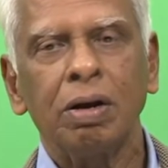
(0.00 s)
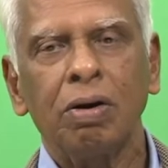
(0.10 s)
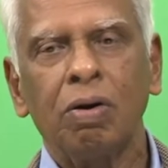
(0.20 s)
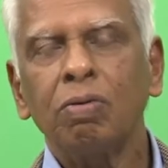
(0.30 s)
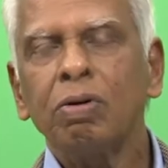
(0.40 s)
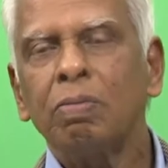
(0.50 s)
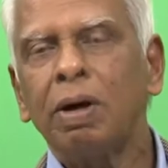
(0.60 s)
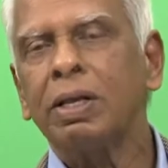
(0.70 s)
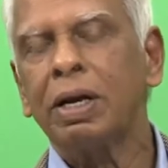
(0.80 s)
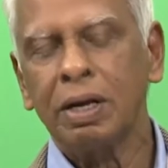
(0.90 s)
or with
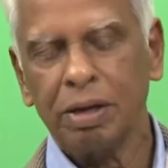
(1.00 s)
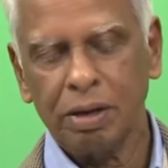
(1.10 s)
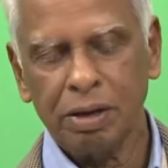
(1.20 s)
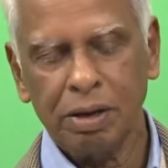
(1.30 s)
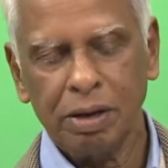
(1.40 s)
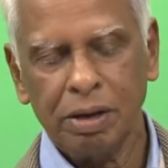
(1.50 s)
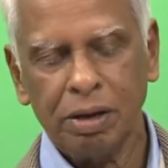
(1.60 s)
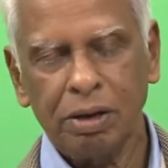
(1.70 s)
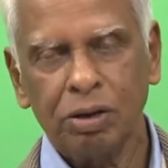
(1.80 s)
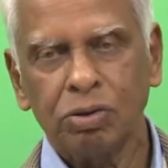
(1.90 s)
Madri.
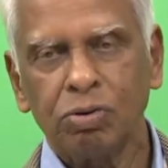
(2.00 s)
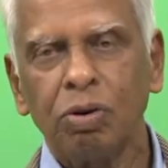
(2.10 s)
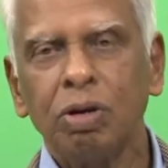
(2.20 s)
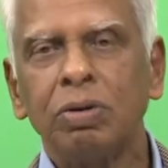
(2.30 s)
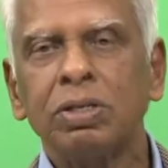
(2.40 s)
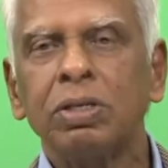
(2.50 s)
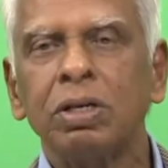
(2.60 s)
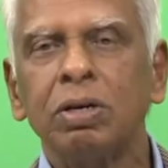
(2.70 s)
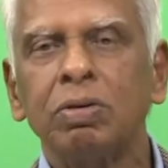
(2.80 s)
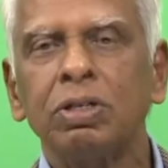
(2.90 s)
So he was
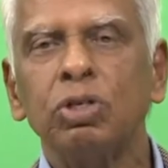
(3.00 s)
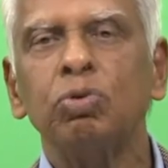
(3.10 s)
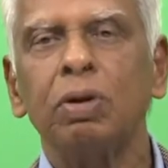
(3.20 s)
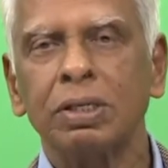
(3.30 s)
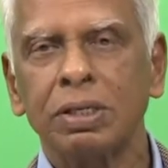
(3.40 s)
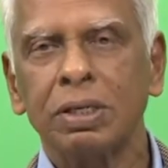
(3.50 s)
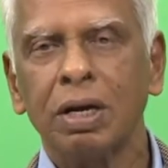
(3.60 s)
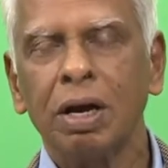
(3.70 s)
issueless.